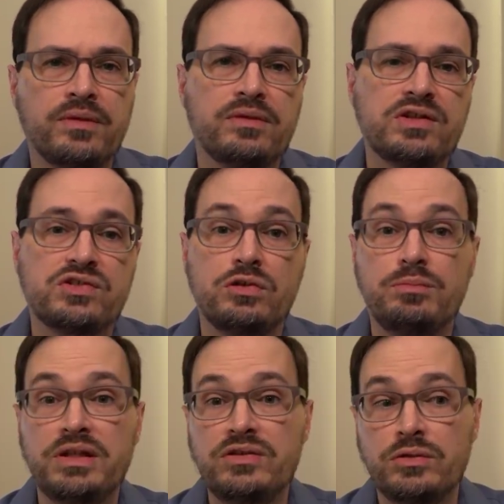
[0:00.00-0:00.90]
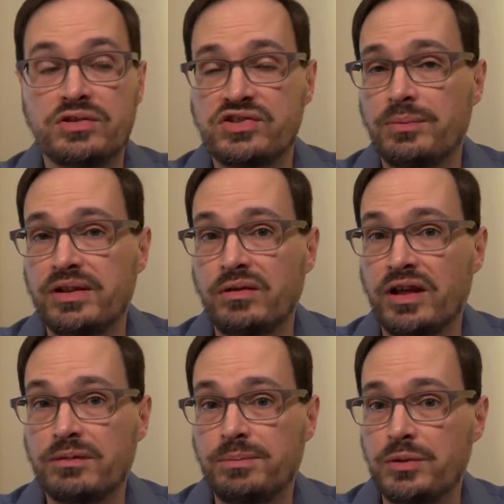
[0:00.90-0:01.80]
This could be due to something
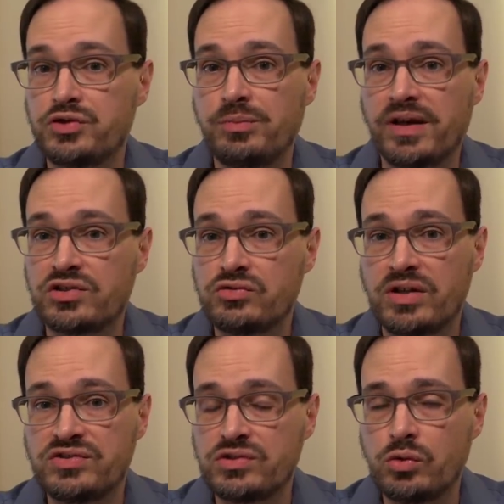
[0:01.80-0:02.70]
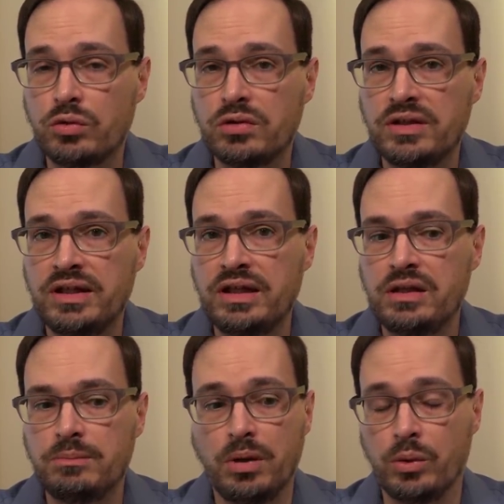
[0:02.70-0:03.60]
like post traumatic stress disorder,
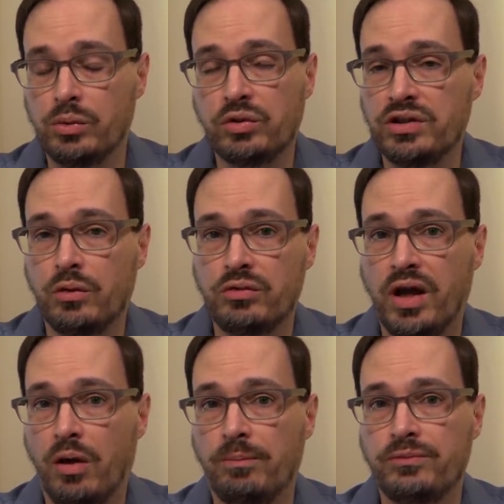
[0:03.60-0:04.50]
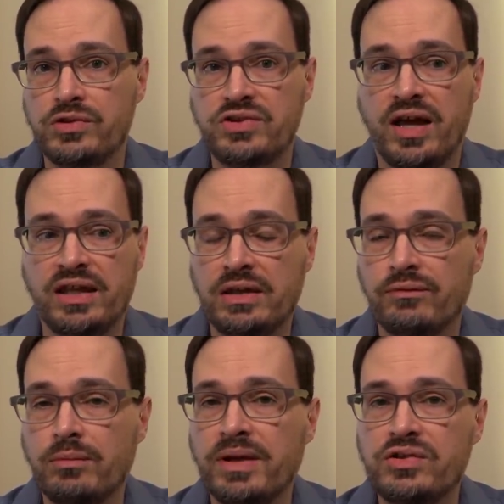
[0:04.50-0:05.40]
but we really don't know. There's not any
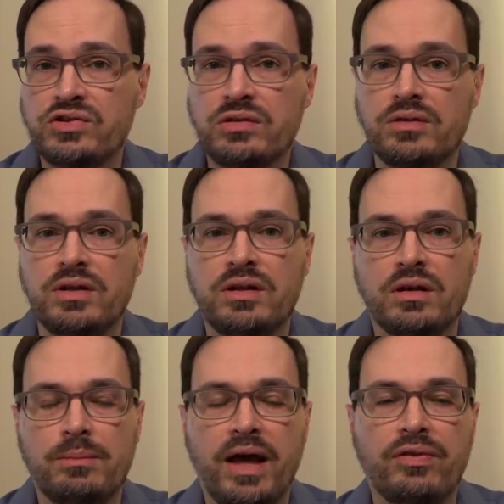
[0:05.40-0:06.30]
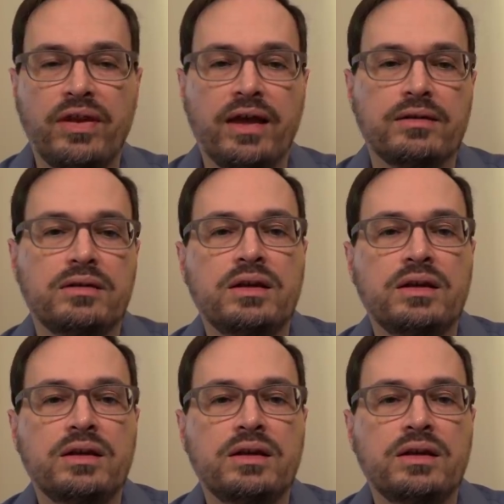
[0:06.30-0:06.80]
information about that.